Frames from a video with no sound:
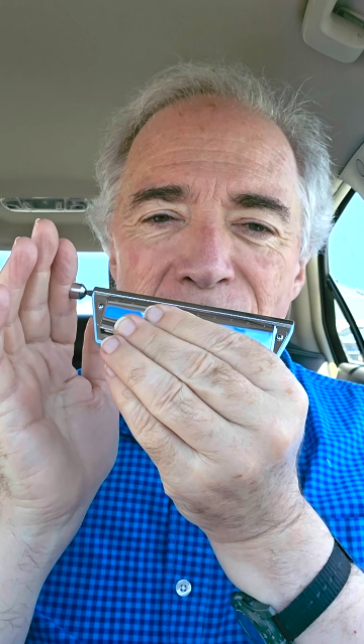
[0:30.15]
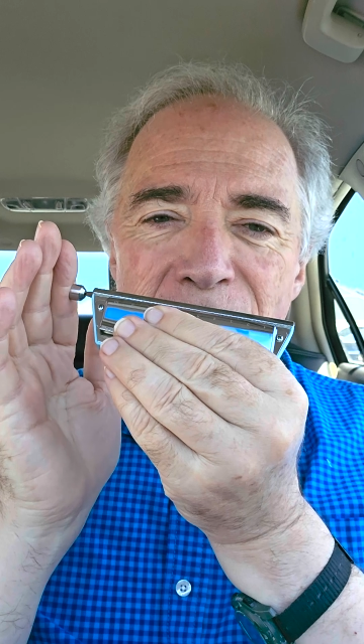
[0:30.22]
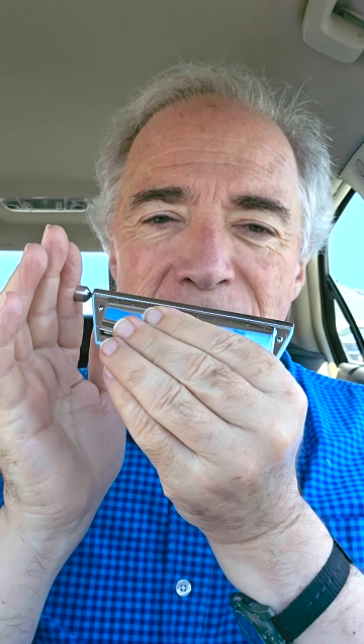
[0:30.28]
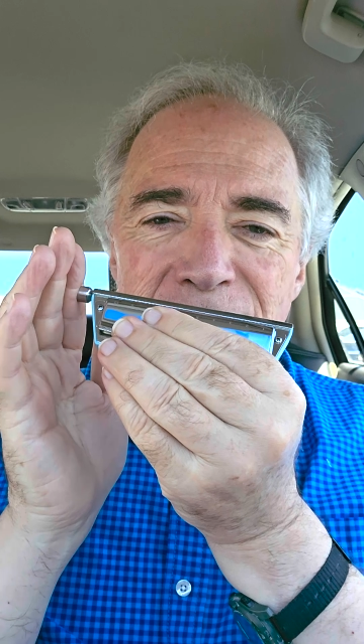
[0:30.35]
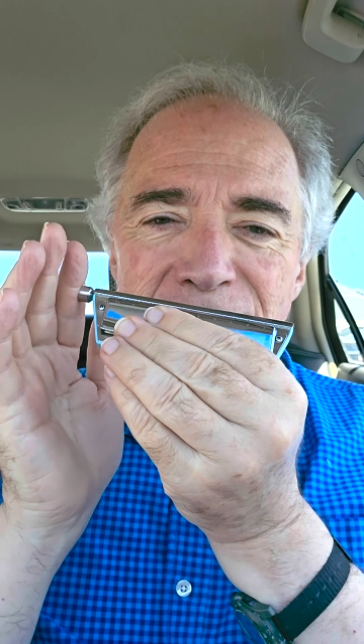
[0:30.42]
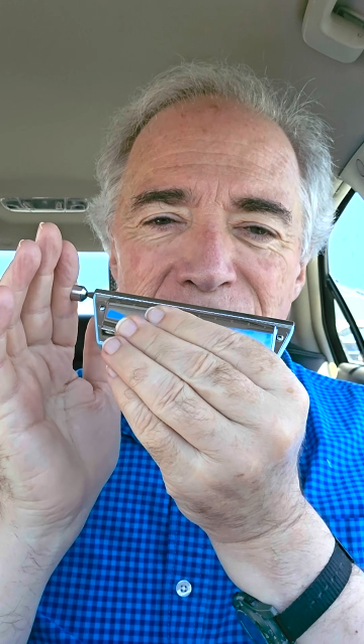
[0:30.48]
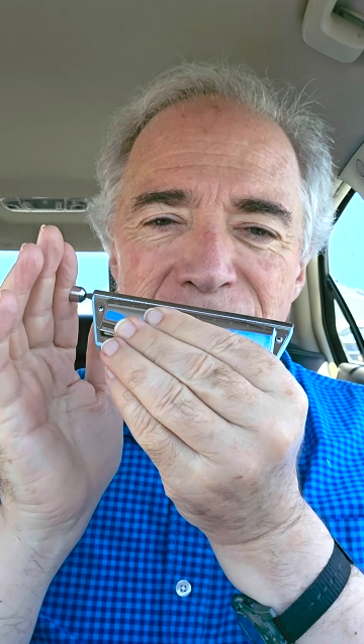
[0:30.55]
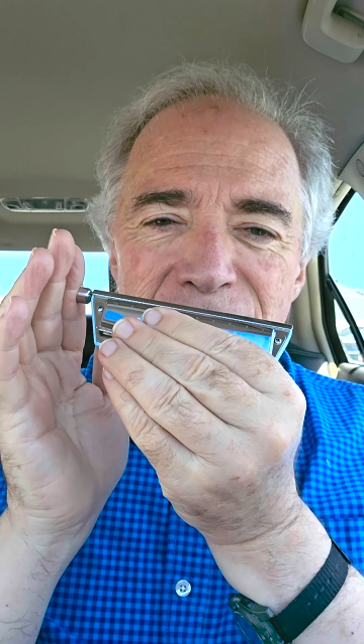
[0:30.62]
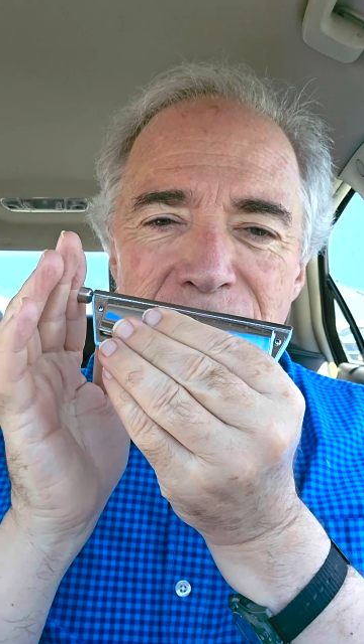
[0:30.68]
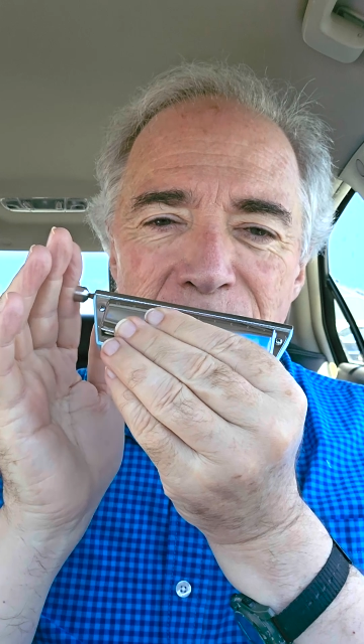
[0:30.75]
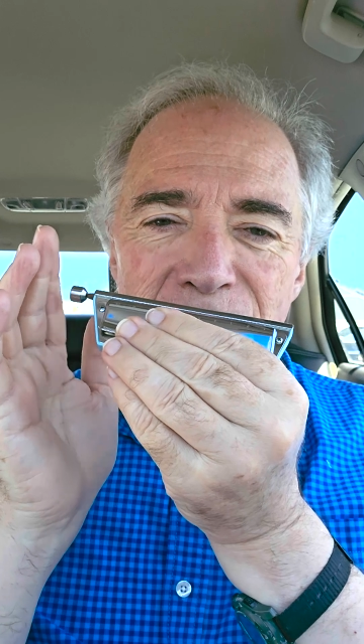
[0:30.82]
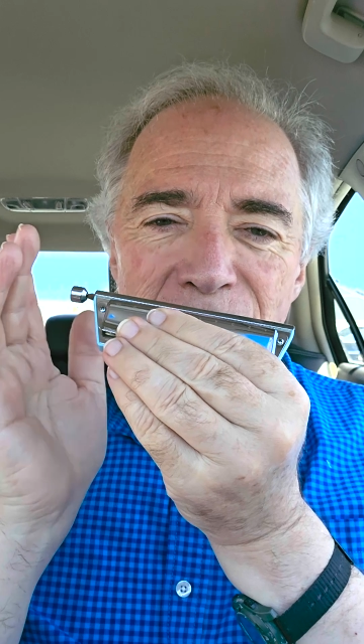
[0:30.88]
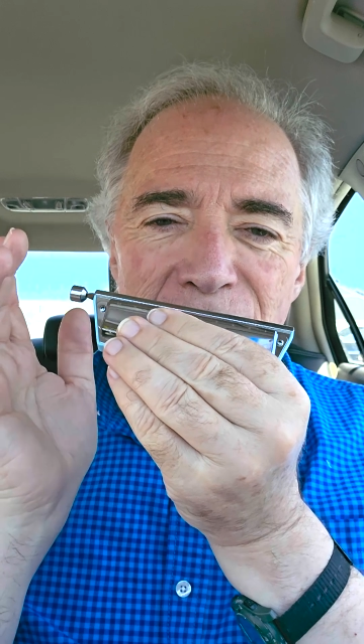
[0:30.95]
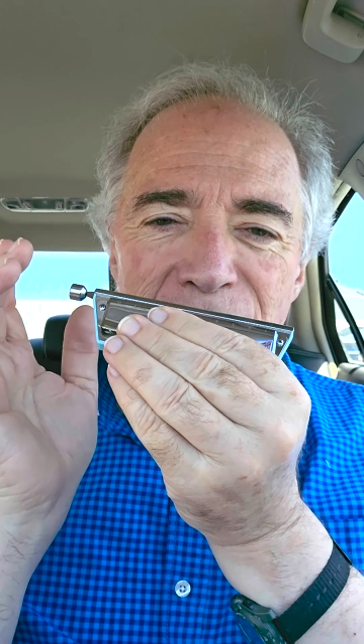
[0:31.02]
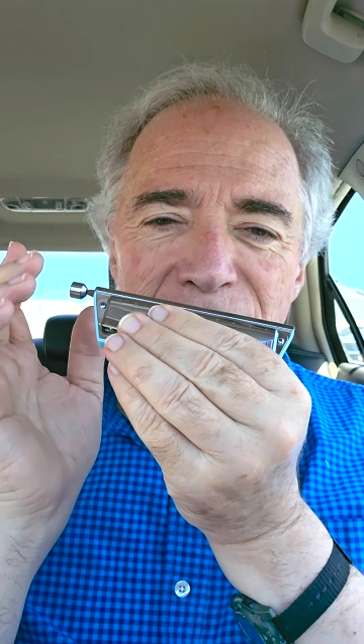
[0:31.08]
to access
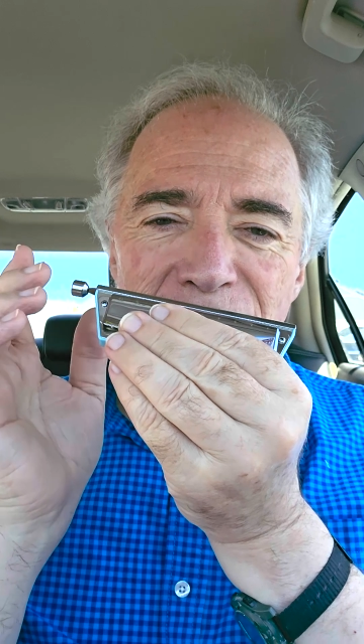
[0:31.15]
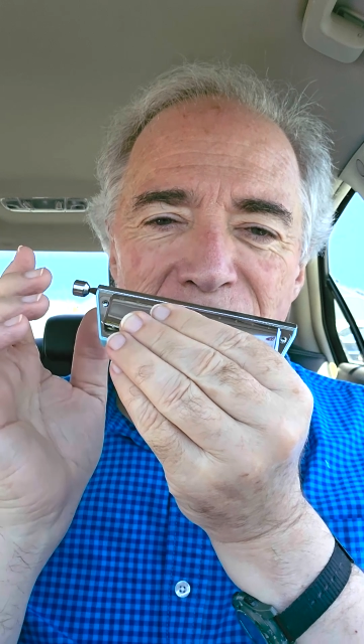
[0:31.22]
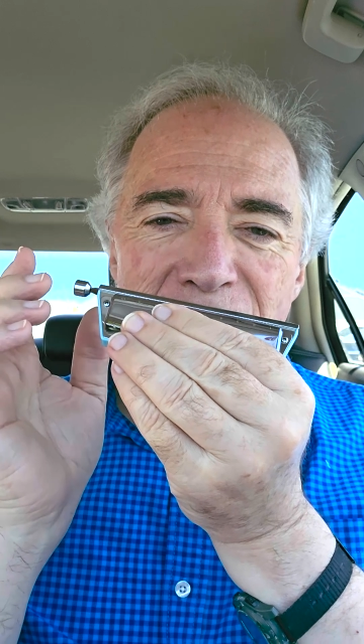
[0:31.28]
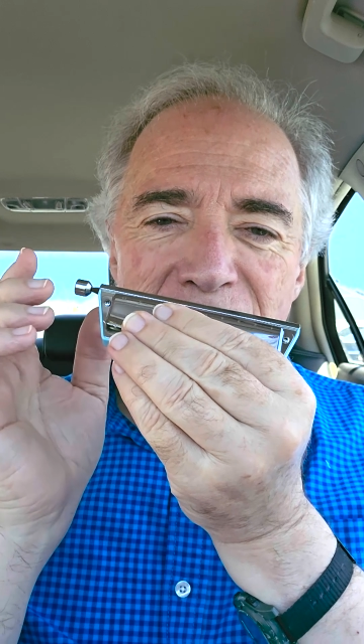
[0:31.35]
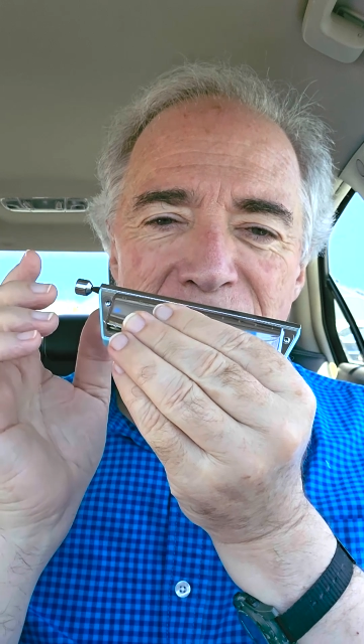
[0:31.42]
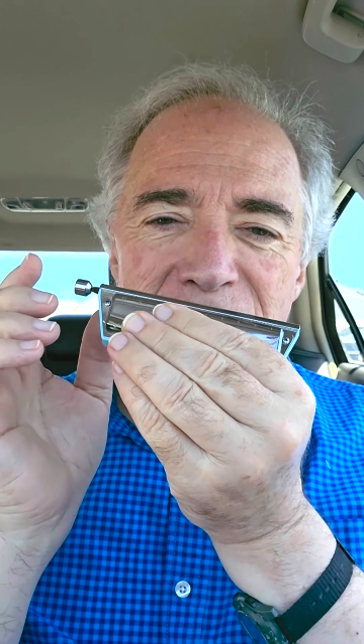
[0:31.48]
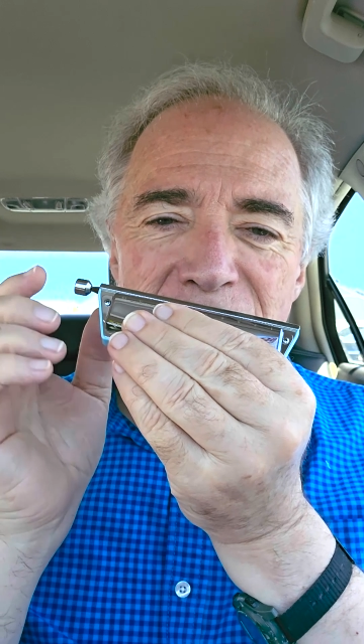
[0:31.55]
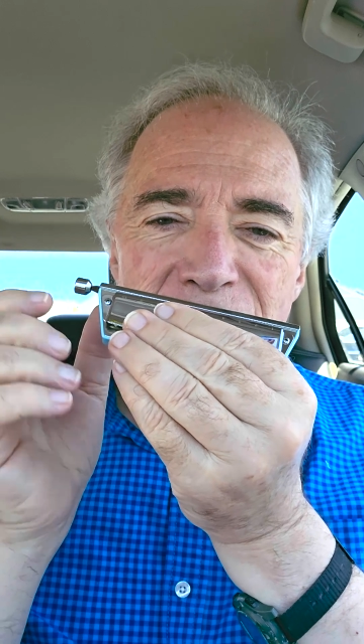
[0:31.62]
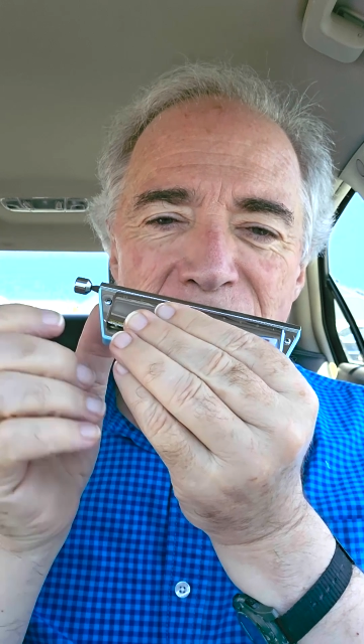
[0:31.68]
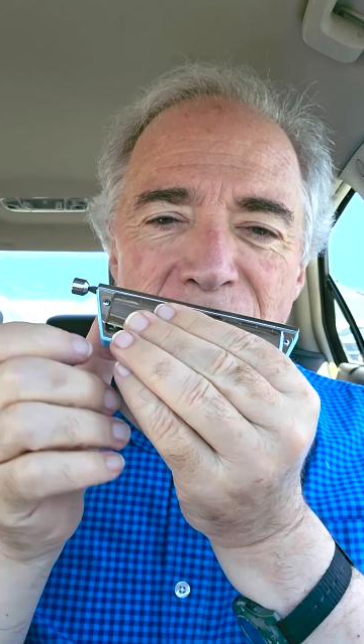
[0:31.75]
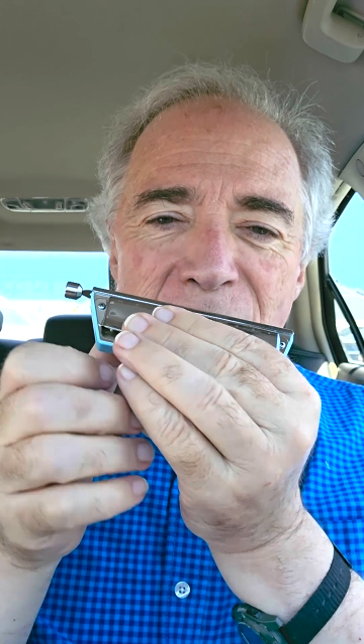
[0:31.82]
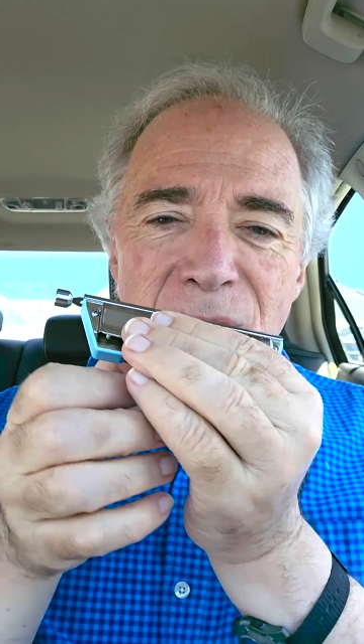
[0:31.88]
some of those slide-in